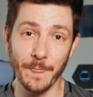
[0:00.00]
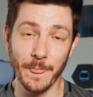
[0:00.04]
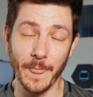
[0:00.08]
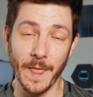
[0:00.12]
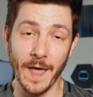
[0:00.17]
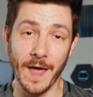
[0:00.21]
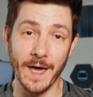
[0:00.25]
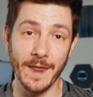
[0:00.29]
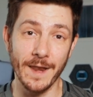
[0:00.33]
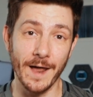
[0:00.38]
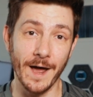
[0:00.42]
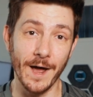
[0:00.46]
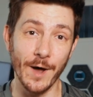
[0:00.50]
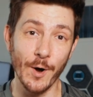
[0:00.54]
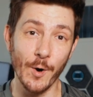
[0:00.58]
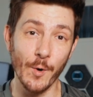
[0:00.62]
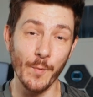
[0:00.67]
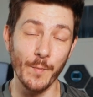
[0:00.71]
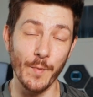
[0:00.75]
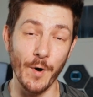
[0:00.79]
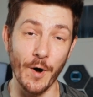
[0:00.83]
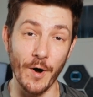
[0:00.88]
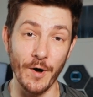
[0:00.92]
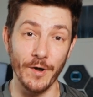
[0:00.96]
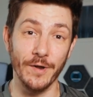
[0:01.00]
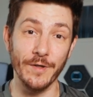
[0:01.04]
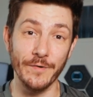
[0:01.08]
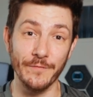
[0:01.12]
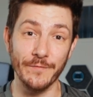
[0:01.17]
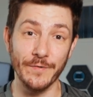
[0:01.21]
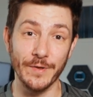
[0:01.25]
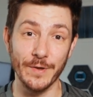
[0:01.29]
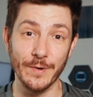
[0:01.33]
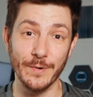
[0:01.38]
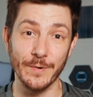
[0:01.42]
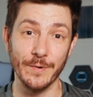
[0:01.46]
And I hope all
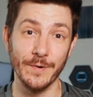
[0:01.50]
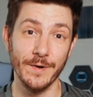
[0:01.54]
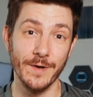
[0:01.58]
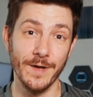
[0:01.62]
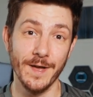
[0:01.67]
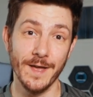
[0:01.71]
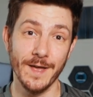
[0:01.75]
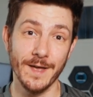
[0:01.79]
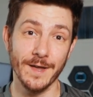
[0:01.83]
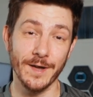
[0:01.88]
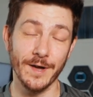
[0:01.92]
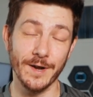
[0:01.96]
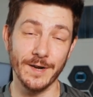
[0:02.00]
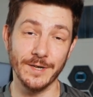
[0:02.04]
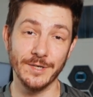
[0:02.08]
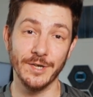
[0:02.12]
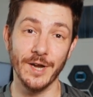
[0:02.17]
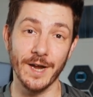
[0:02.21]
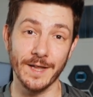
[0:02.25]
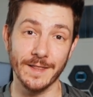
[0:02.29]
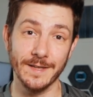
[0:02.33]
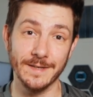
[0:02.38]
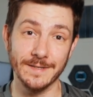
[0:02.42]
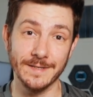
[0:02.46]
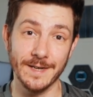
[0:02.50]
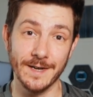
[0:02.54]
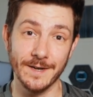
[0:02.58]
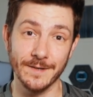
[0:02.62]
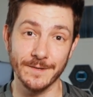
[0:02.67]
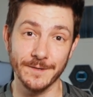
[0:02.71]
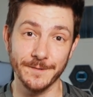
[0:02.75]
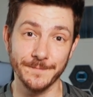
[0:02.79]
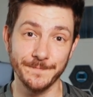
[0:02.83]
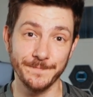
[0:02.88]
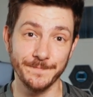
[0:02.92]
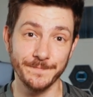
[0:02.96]
of you gonna check this
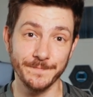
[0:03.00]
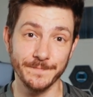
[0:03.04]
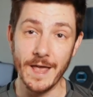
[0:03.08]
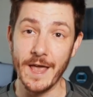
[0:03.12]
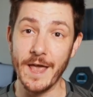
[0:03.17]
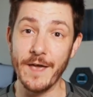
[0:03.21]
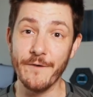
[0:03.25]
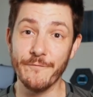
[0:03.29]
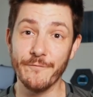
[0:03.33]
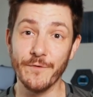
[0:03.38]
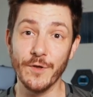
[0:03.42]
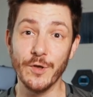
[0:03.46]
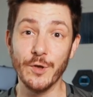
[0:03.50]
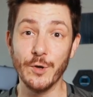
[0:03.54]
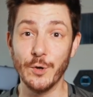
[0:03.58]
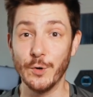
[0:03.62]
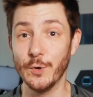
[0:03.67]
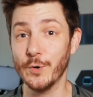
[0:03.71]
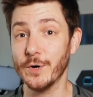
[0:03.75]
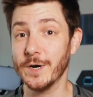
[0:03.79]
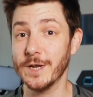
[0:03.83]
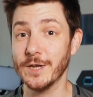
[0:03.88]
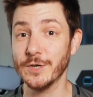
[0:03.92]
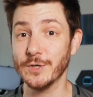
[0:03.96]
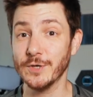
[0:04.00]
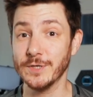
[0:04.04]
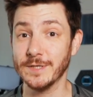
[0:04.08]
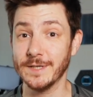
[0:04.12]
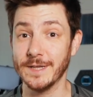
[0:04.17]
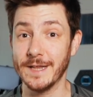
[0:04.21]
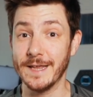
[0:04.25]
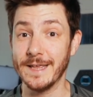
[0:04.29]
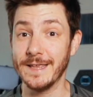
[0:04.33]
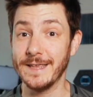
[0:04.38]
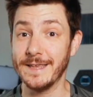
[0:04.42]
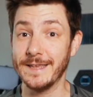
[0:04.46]
out. If you're
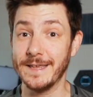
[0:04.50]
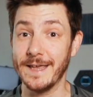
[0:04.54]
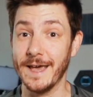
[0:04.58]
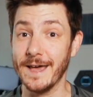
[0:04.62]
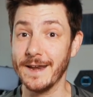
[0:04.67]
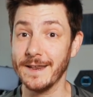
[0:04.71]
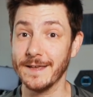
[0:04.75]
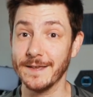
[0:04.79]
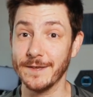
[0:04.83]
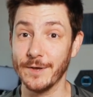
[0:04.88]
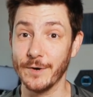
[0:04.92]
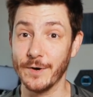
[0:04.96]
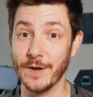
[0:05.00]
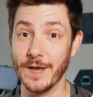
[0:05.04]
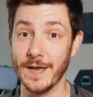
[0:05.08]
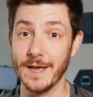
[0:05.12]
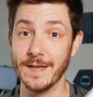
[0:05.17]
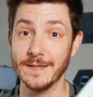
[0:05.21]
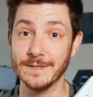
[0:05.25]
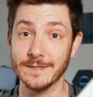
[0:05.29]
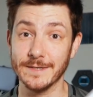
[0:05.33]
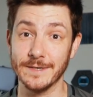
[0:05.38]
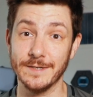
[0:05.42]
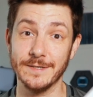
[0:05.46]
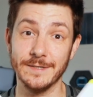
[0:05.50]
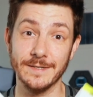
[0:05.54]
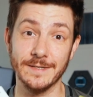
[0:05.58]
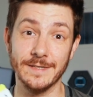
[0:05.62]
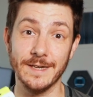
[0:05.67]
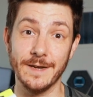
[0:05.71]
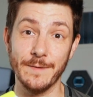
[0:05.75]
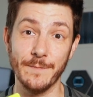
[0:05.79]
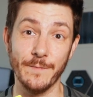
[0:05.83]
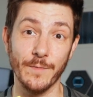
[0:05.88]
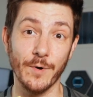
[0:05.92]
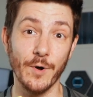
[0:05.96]
interested in getting your hands on
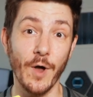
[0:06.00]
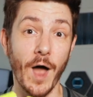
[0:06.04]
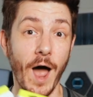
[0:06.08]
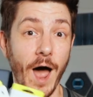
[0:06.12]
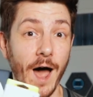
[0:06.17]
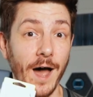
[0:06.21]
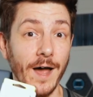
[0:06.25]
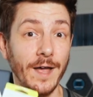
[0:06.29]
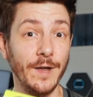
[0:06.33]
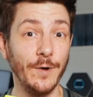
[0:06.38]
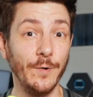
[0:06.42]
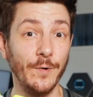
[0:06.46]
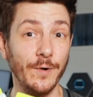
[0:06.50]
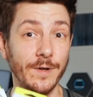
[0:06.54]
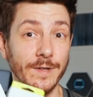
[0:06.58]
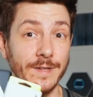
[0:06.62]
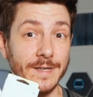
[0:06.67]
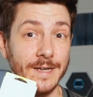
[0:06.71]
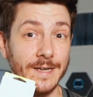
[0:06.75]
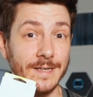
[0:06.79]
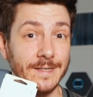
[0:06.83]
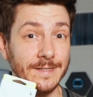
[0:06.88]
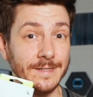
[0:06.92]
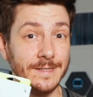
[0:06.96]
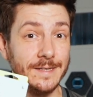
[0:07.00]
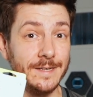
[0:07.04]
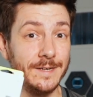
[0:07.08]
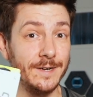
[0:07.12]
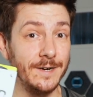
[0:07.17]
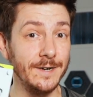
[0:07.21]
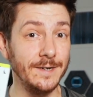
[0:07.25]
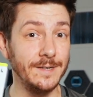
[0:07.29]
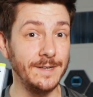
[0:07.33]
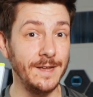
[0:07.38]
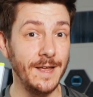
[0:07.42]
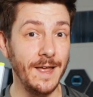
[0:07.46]
some high quality SD
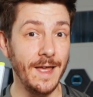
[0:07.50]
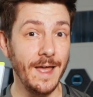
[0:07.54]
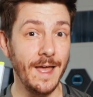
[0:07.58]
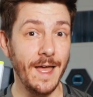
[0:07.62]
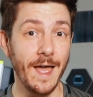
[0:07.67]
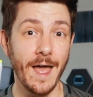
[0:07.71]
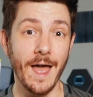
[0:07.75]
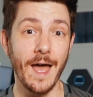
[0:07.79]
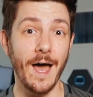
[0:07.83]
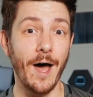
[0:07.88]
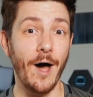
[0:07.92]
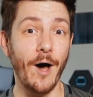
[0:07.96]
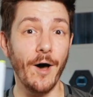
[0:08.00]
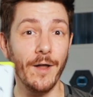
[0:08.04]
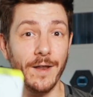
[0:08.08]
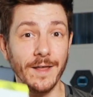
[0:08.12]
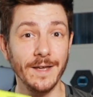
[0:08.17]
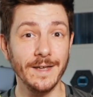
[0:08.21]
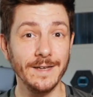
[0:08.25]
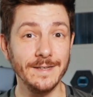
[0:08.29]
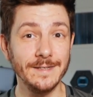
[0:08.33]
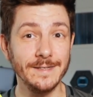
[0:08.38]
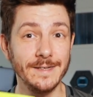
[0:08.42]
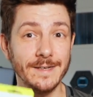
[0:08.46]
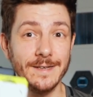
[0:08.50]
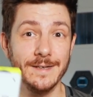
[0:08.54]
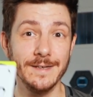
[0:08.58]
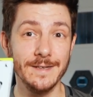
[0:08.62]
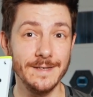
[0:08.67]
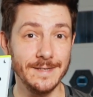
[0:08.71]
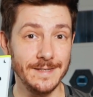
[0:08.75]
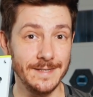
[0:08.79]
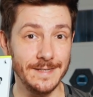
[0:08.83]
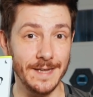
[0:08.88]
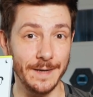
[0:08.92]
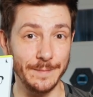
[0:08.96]
cards, all I can say,
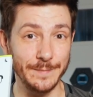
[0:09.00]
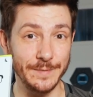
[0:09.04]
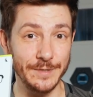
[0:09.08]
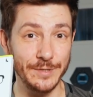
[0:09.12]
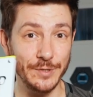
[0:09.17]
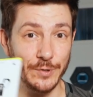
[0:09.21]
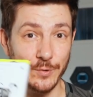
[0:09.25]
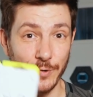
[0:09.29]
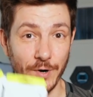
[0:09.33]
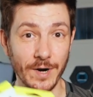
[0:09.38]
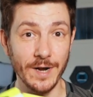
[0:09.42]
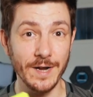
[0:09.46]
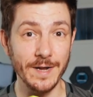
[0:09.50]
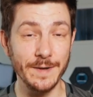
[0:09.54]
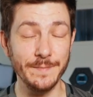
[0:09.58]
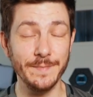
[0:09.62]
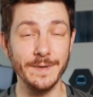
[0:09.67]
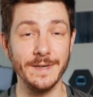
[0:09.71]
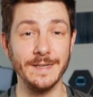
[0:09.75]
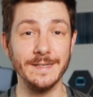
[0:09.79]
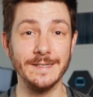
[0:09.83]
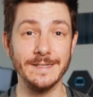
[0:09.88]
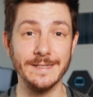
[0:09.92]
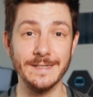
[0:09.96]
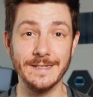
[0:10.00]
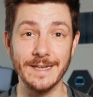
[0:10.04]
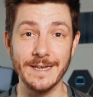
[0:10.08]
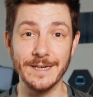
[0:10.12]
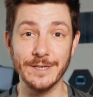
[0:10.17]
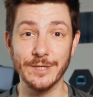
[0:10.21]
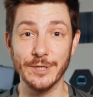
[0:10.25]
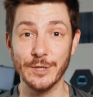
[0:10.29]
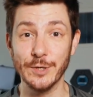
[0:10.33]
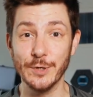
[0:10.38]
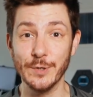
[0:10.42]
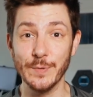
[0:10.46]
subscribe and stay
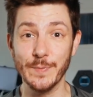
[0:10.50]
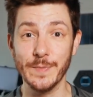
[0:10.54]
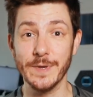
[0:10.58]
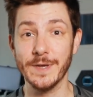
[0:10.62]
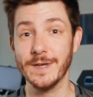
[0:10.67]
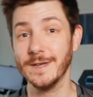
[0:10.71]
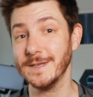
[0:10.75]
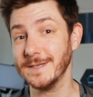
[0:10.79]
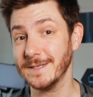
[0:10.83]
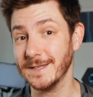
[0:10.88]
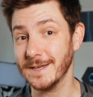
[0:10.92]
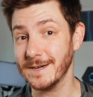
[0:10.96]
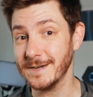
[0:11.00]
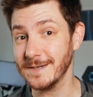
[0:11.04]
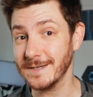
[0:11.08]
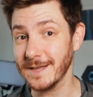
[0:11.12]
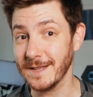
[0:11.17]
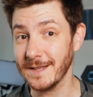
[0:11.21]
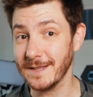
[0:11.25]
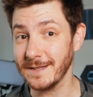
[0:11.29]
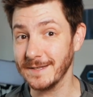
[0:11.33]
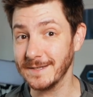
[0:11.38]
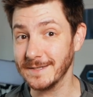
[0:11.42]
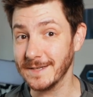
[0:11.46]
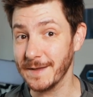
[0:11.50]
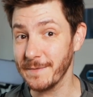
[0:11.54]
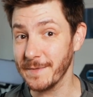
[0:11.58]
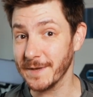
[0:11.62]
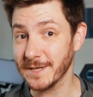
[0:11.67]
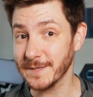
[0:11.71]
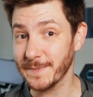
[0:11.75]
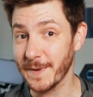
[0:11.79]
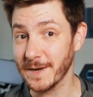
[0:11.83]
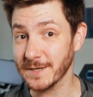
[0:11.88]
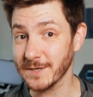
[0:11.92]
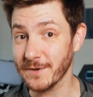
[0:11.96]
tuned because there's a little something
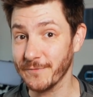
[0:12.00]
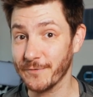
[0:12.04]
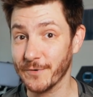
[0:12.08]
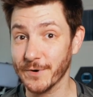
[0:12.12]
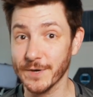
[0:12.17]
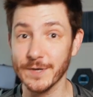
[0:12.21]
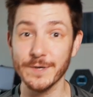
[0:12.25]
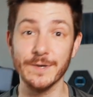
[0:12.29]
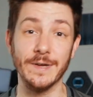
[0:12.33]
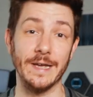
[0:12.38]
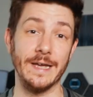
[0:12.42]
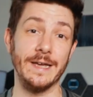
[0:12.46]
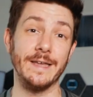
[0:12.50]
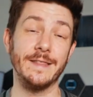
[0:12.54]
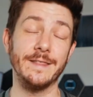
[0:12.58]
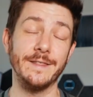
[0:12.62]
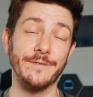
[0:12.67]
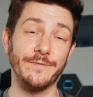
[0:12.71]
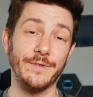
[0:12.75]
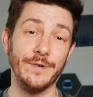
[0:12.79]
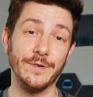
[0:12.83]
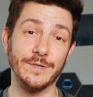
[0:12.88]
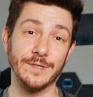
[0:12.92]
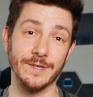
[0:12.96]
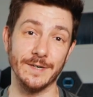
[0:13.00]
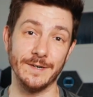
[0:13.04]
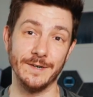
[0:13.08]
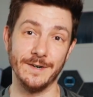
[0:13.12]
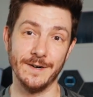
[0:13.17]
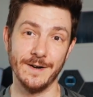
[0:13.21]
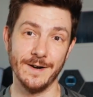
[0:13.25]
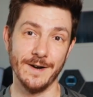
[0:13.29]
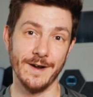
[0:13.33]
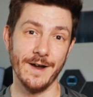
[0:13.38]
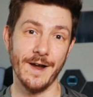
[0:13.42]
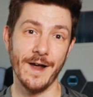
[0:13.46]
special for you in the future.
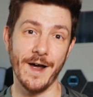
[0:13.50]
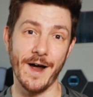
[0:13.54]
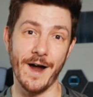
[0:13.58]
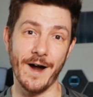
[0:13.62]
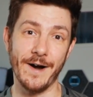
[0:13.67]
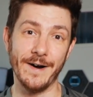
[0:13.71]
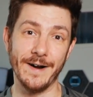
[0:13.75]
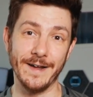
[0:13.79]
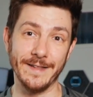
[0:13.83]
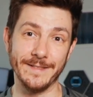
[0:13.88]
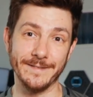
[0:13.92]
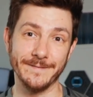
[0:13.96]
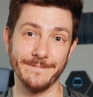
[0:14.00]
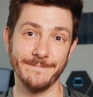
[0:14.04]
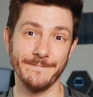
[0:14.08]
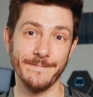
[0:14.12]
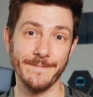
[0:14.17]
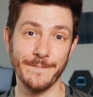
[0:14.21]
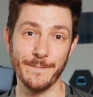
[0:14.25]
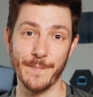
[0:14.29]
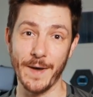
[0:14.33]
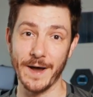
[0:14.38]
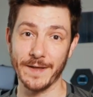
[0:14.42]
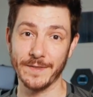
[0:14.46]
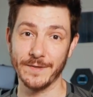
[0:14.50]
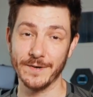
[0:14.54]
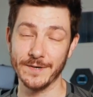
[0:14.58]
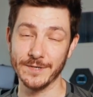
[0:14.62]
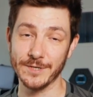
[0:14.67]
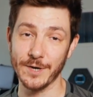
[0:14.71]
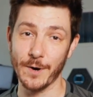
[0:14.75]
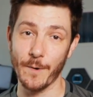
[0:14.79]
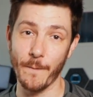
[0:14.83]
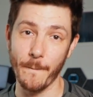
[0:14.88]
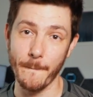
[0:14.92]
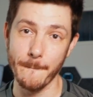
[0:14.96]
All right, back to the
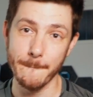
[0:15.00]
show.